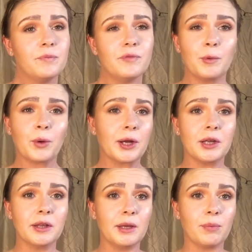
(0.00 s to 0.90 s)
If I'm wearing
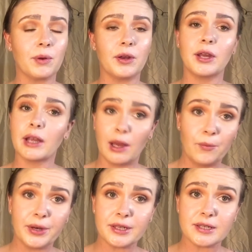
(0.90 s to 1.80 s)
a lip product, I
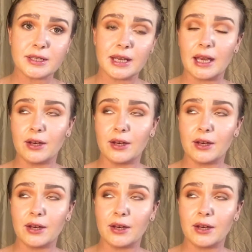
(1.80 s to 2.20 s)
want it to stay.